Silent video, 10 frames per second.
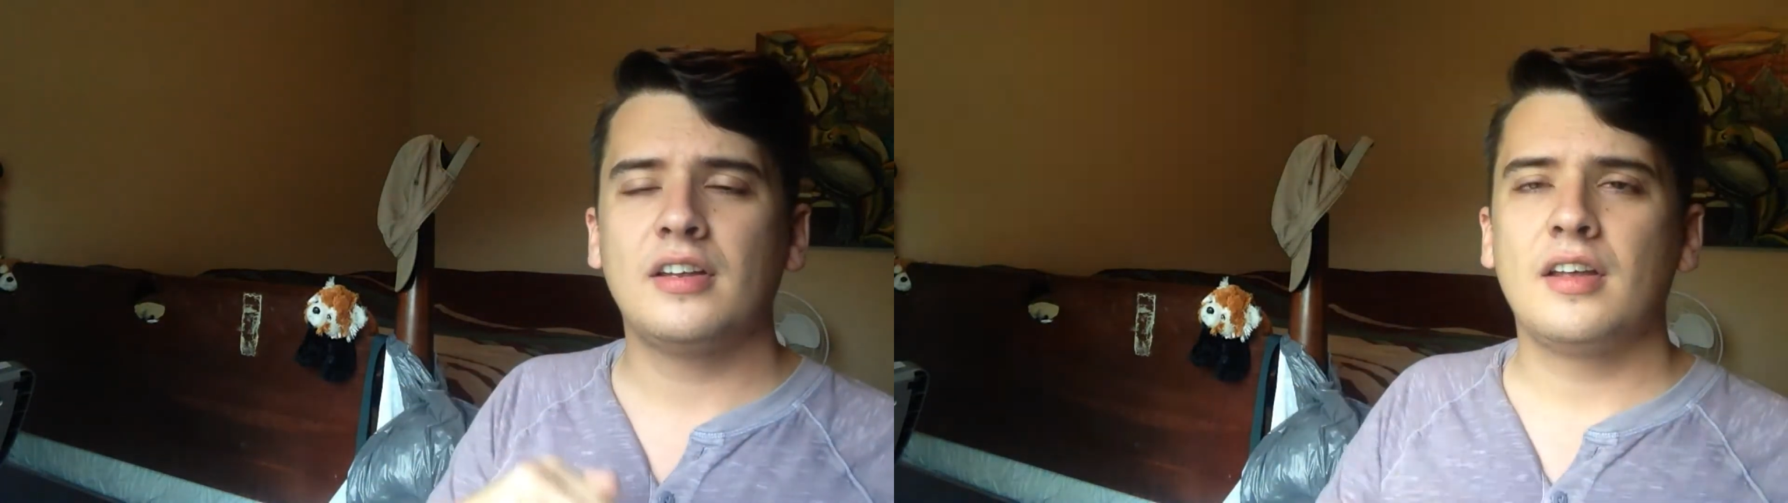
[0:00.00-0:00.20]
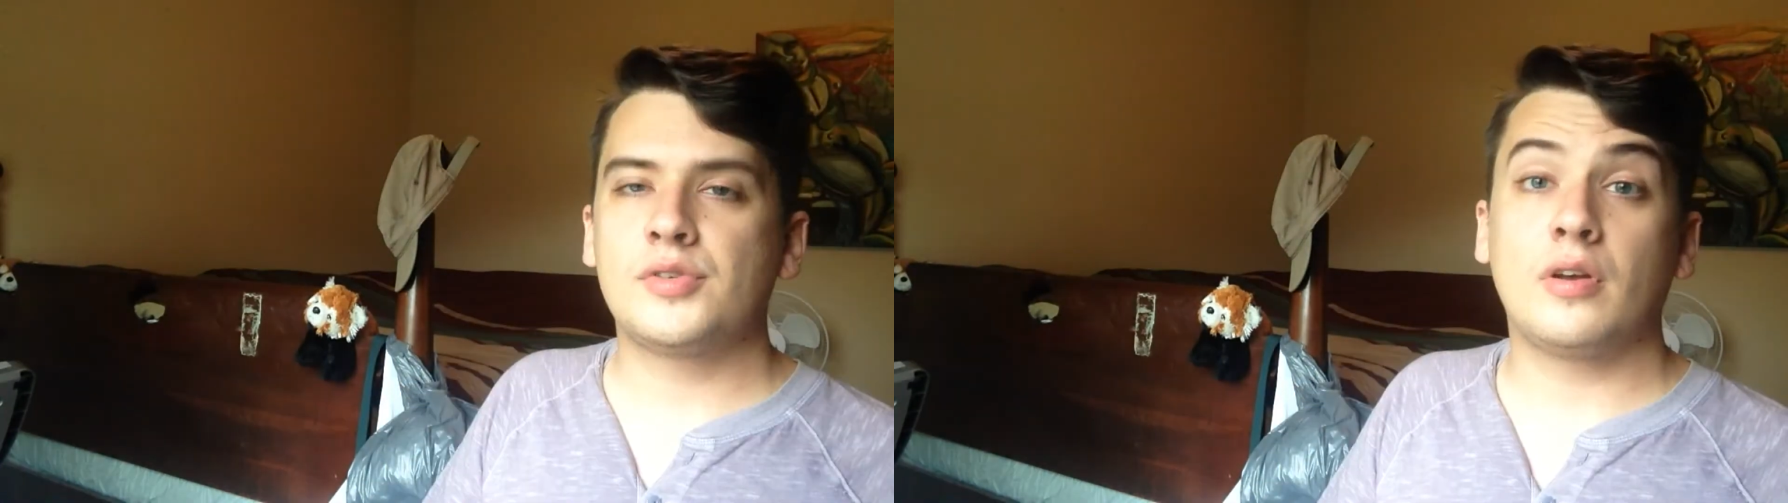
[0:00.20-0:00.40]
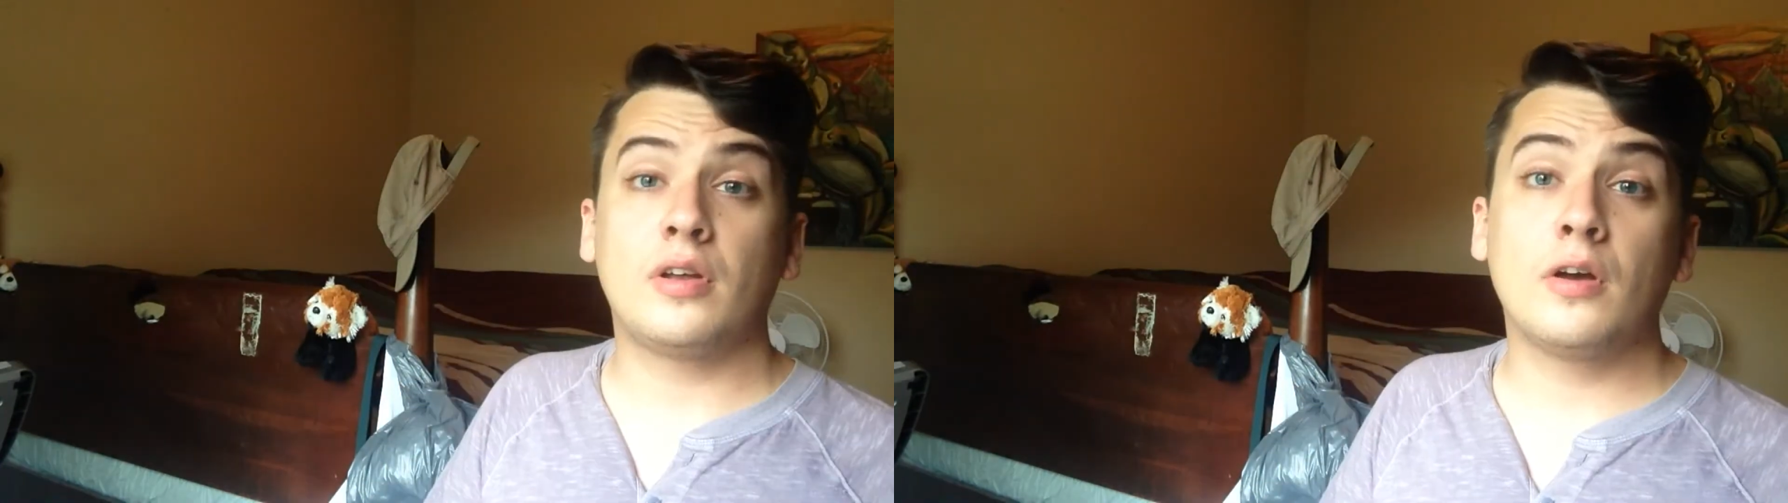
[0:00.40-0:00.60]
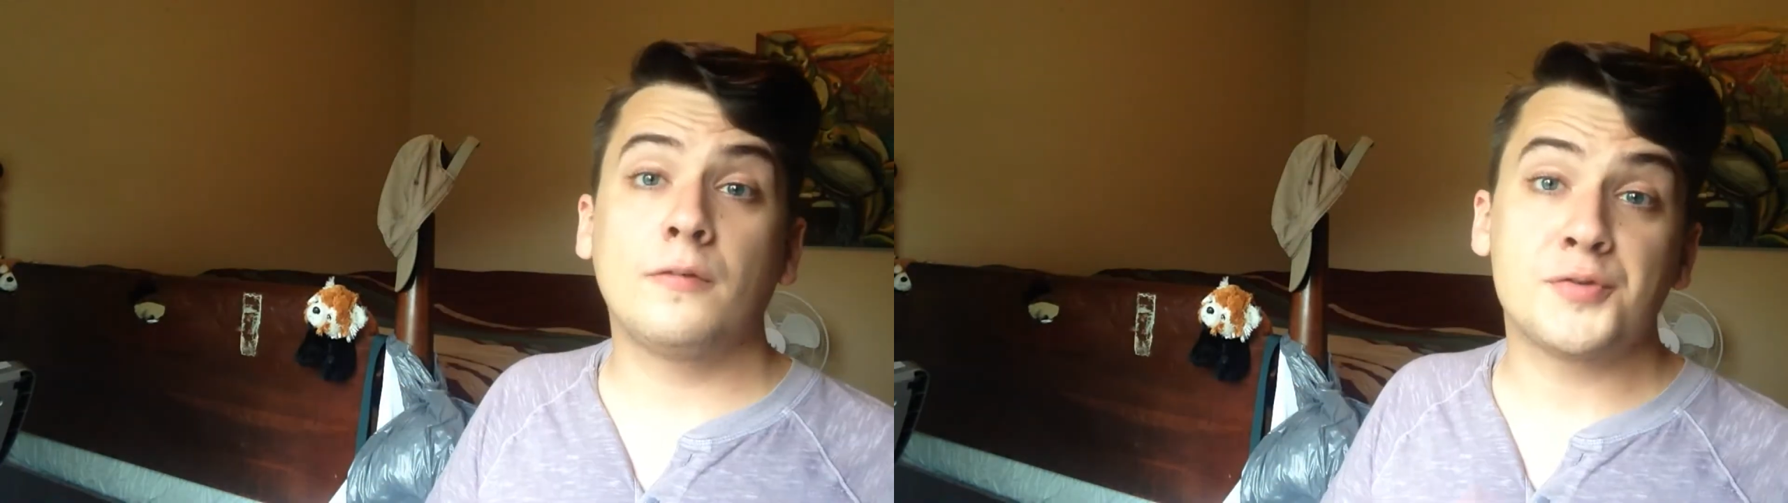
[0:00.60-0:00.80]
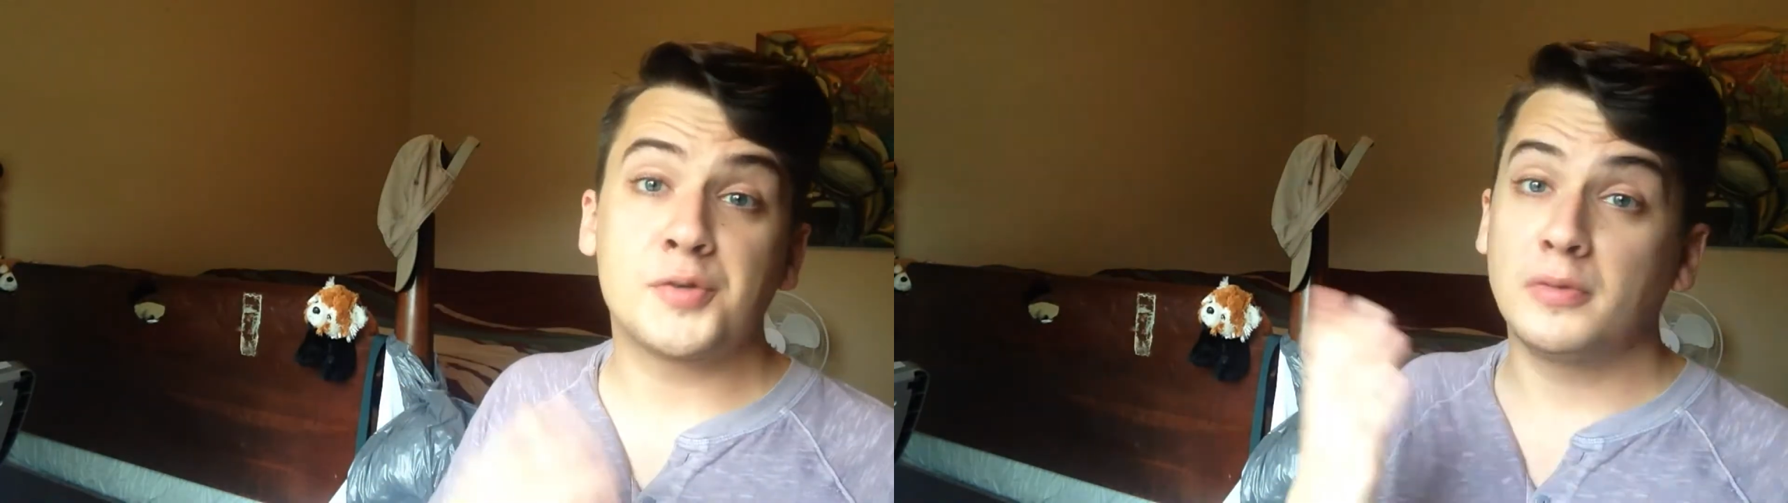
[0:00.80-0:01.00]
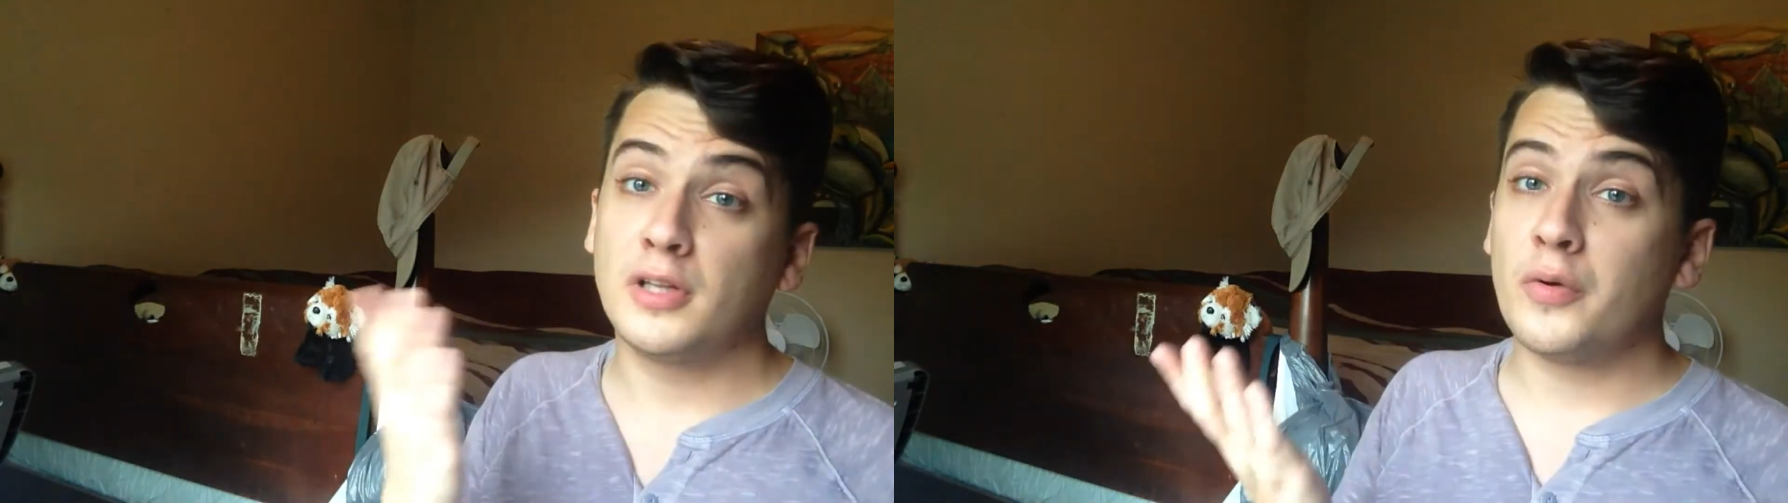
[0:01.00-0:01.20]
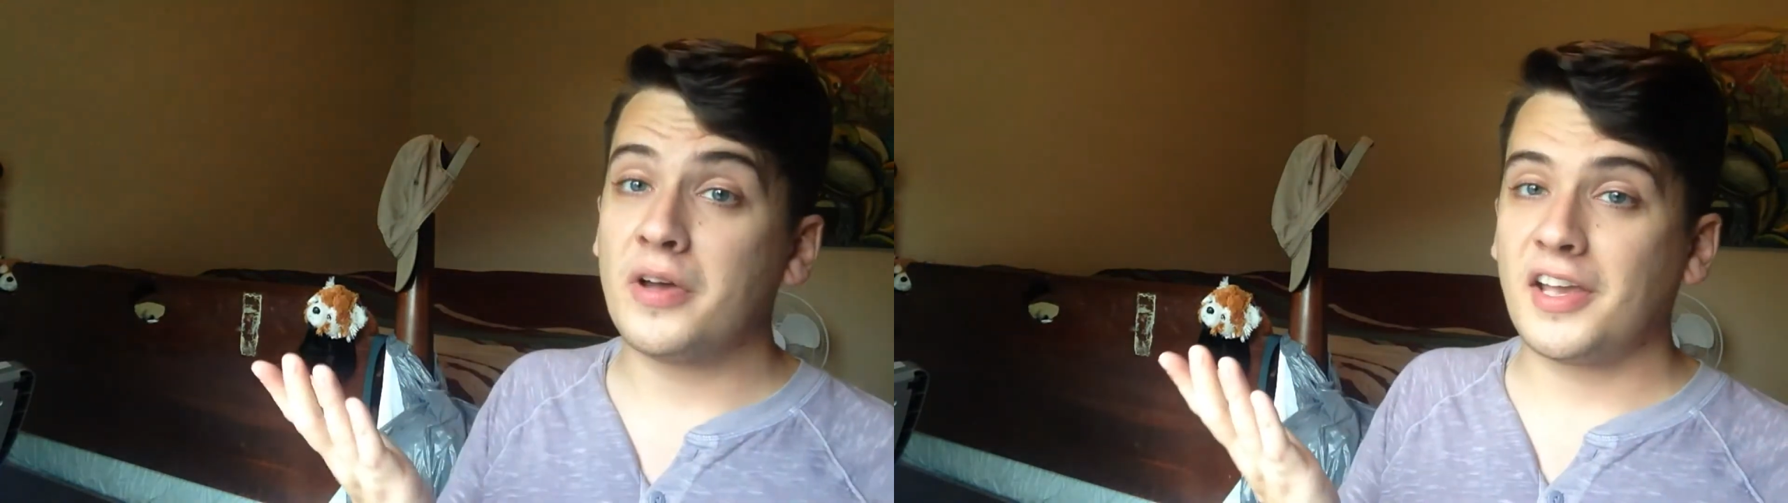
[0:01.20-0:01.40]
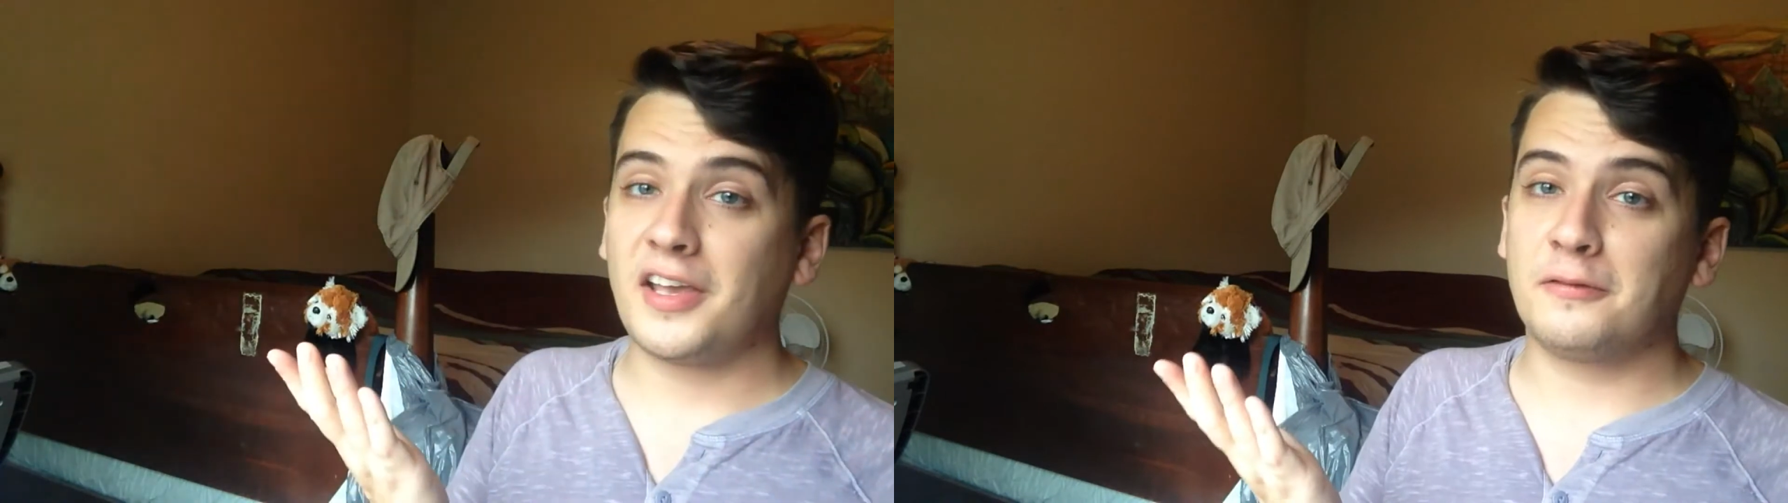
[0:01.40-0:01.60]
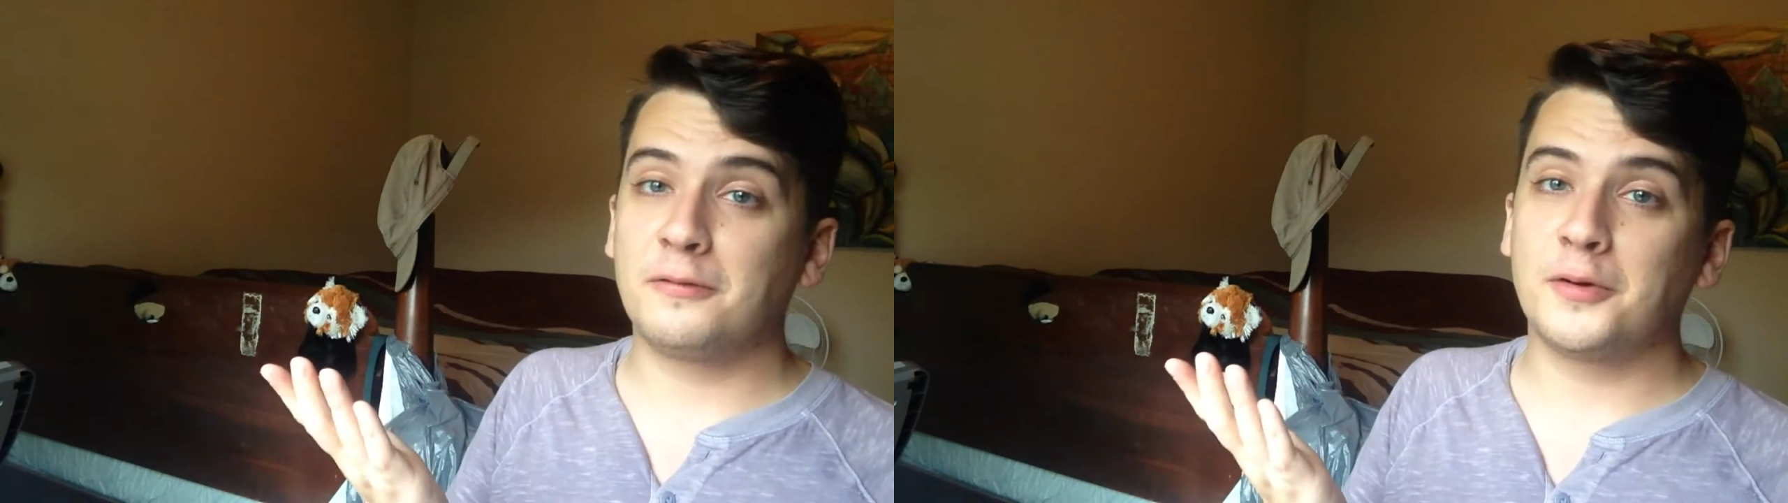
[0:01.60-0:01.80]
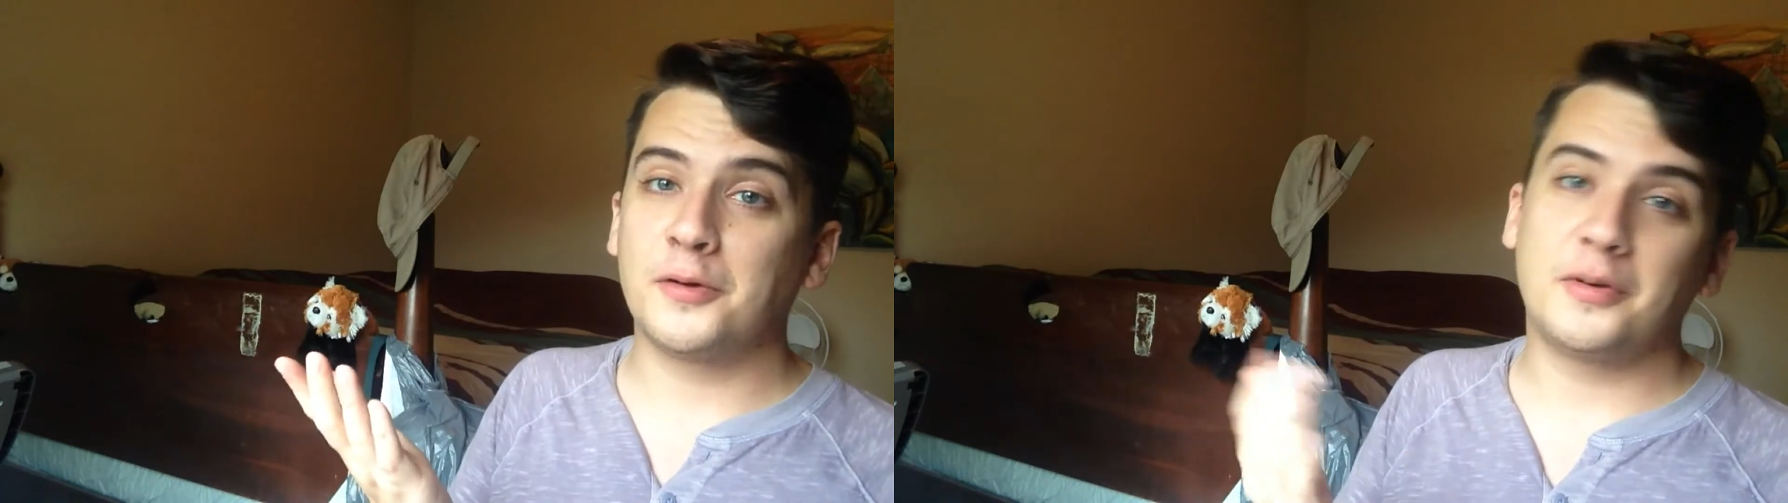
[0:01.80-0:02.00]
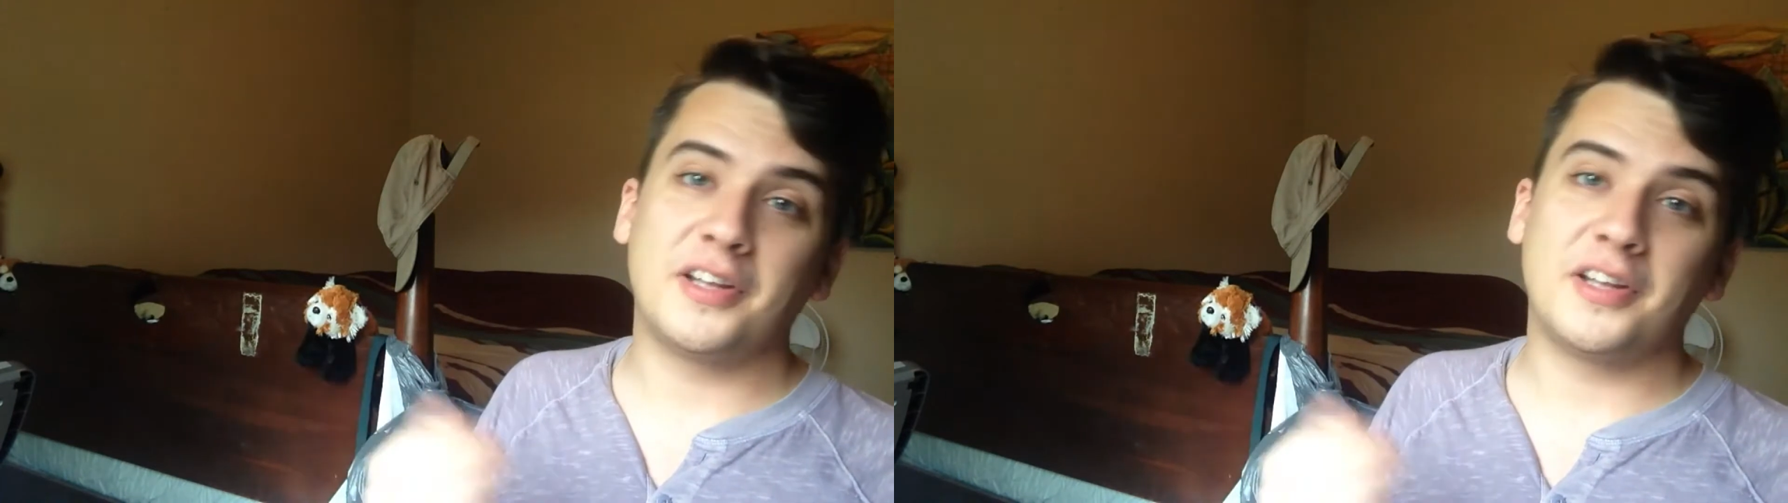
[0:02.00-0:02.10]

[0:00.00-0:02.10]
So to go for some low-hanging fruit,